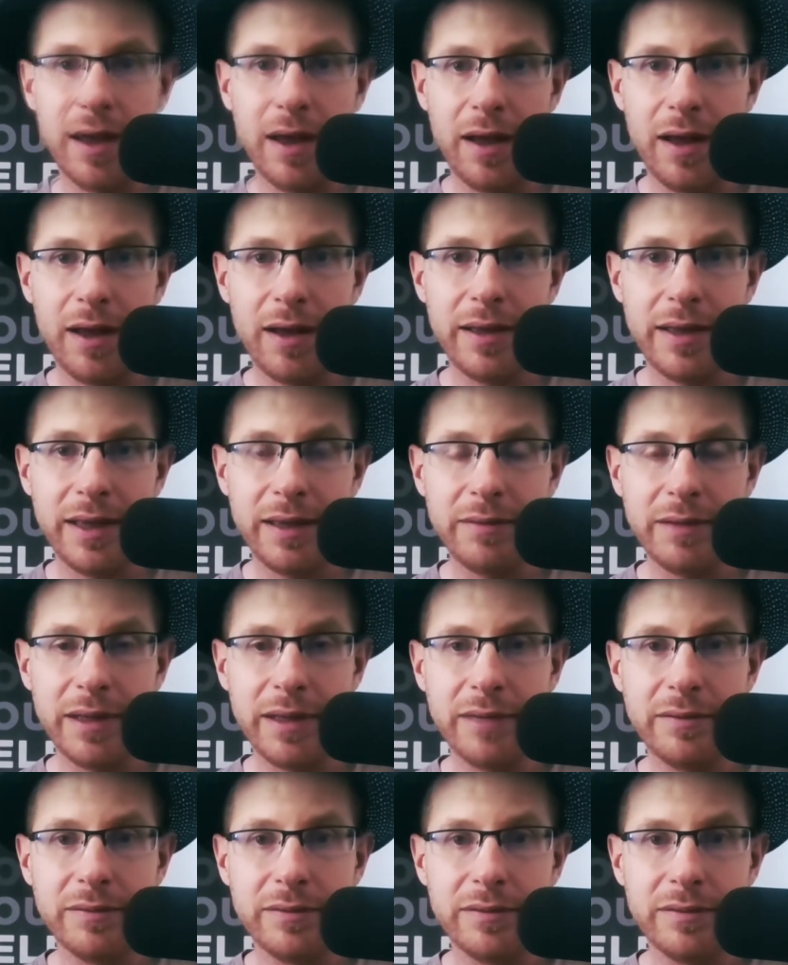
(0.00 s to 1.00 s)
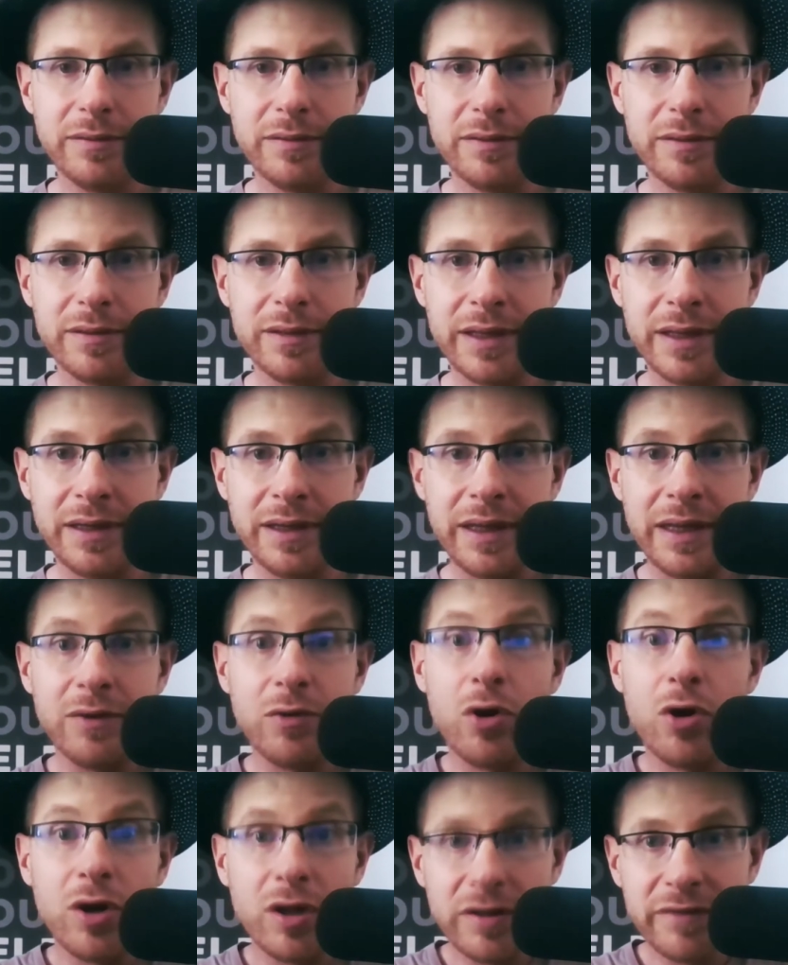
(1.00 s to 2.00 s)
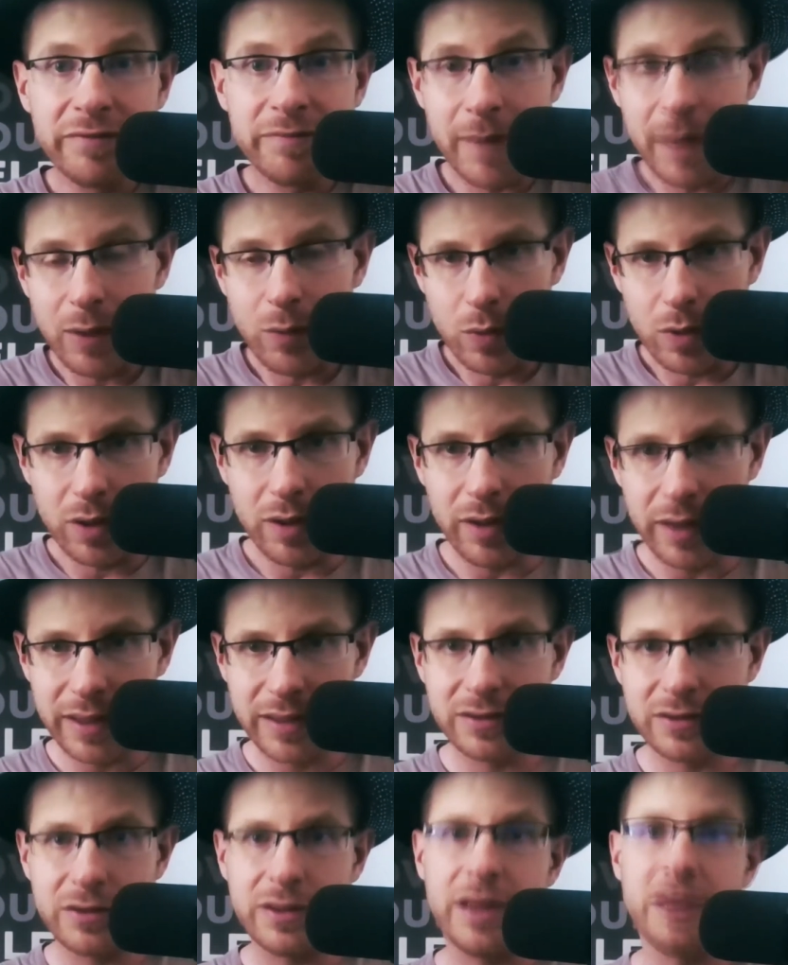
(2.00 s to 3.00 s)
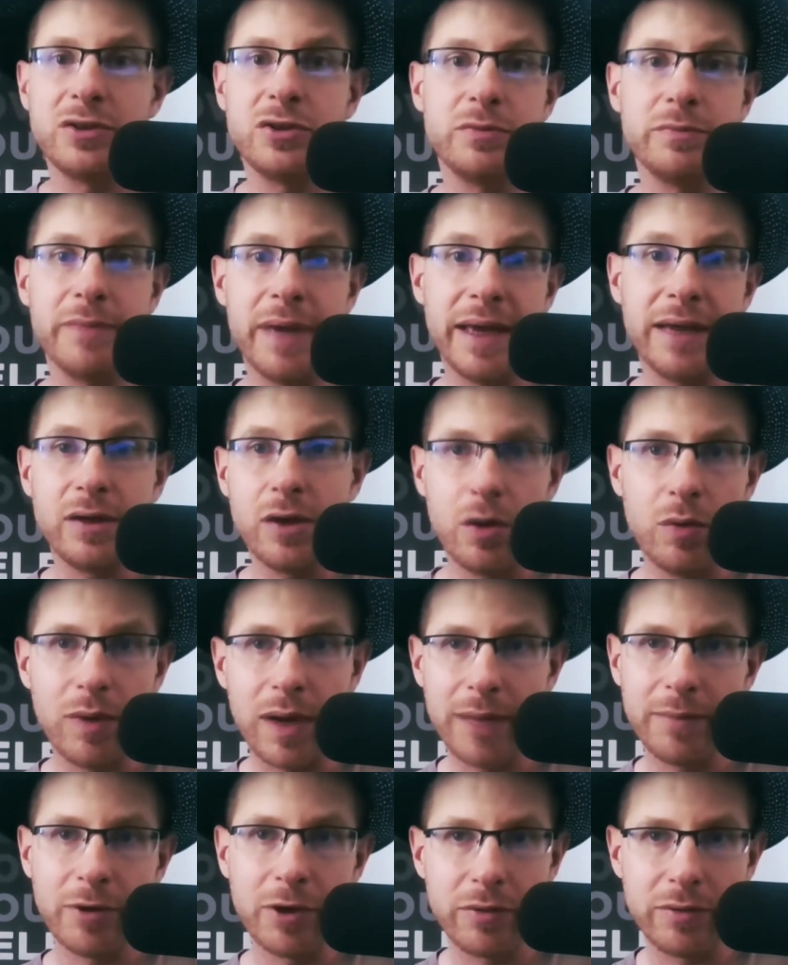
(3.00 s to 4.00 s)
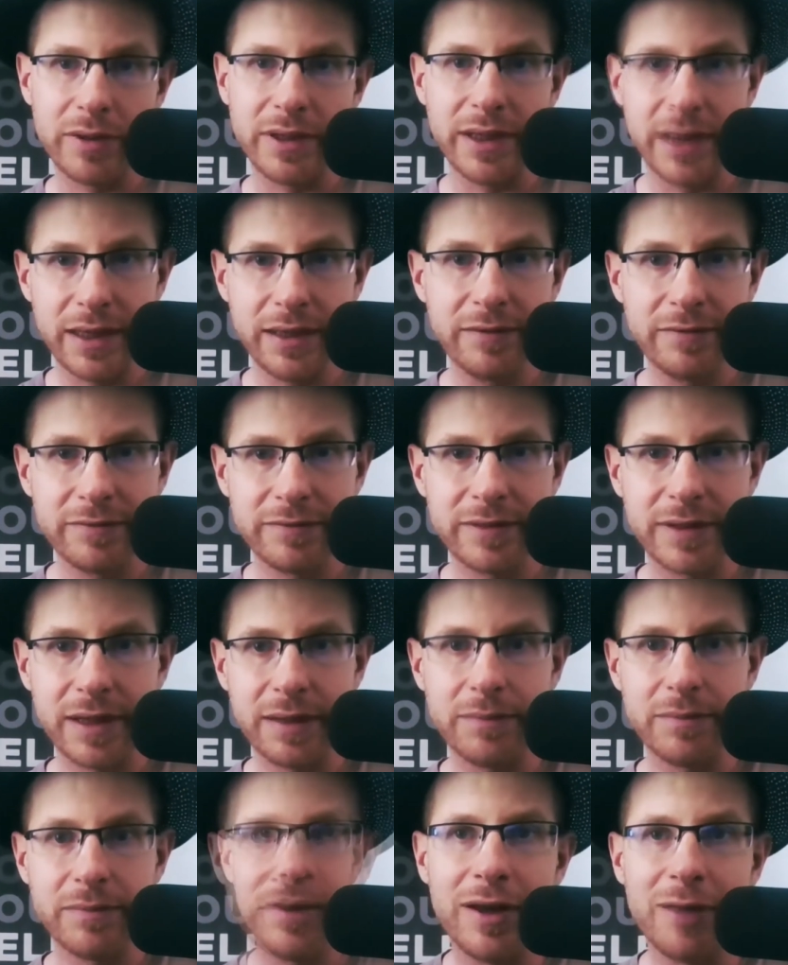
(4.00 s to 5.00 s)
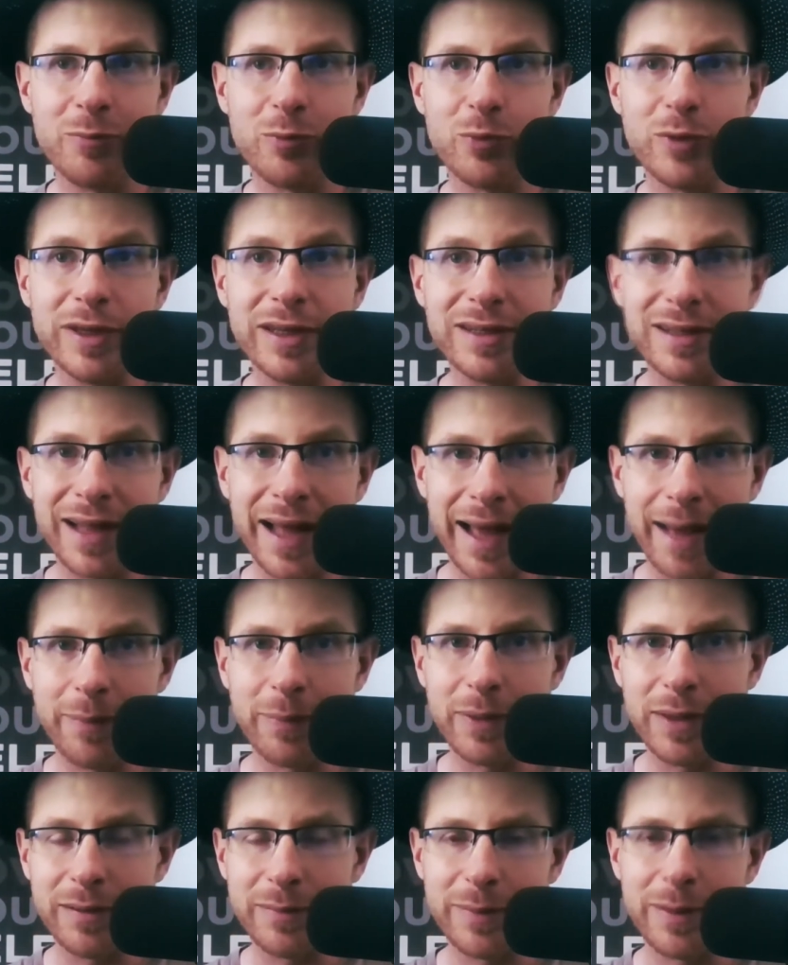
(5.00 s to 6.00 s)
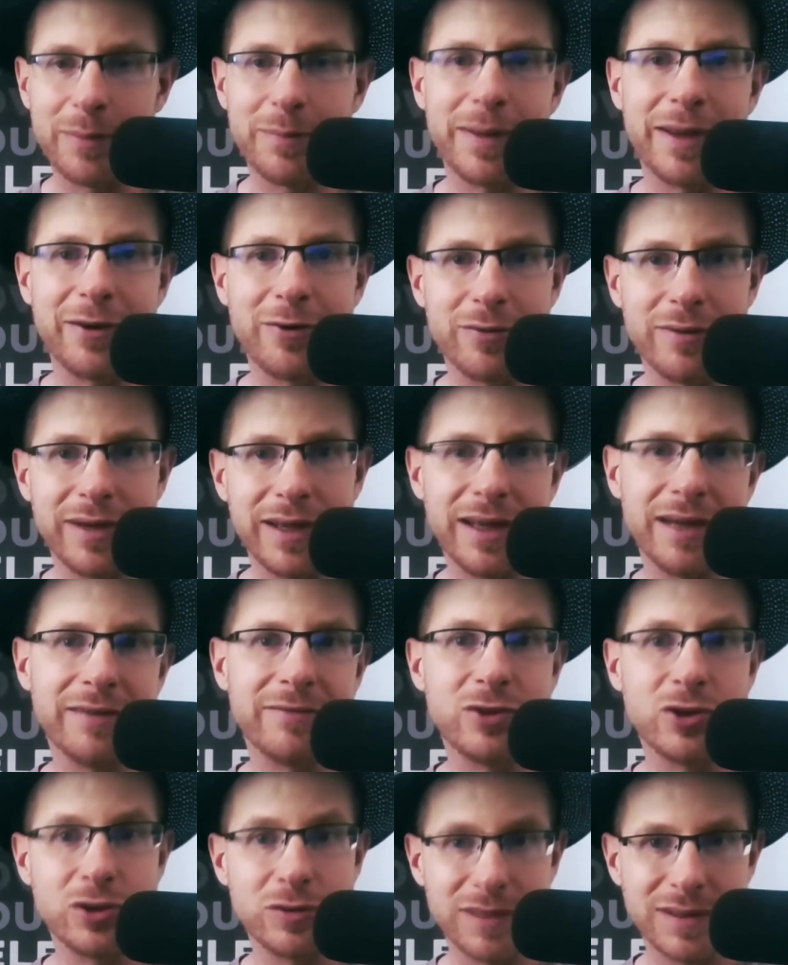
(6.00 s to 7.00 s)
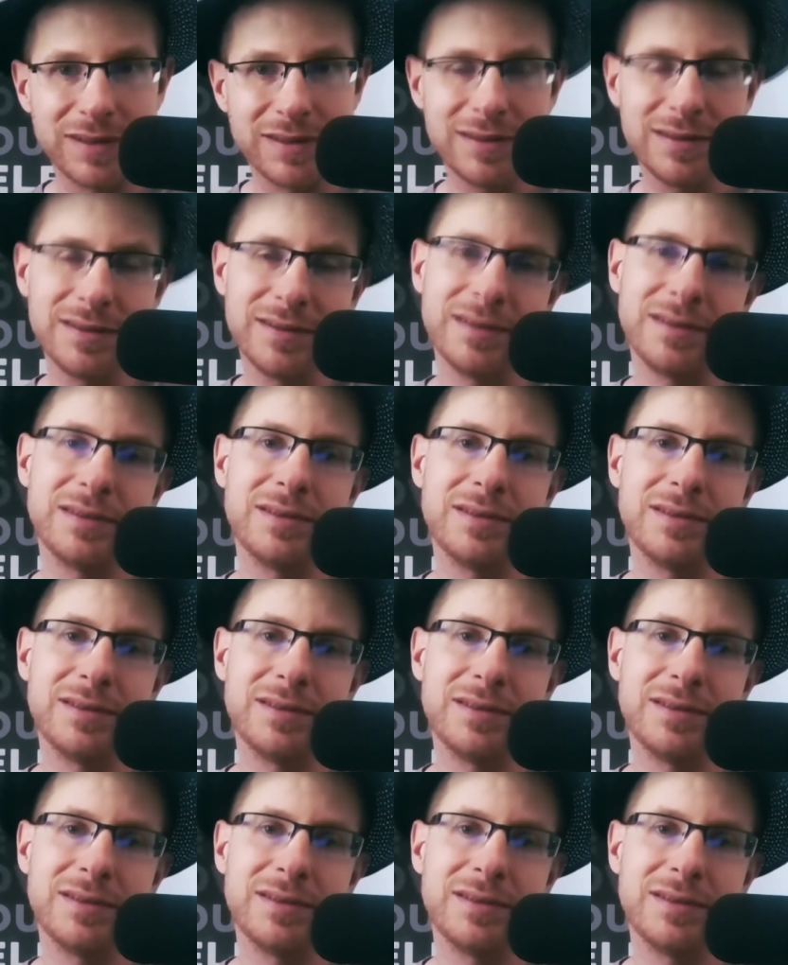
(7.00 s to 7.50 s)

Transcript: uh, in, in in in all of my work, as as you may know, I'm a creative, and I'm, I'm real happy about my creative choices.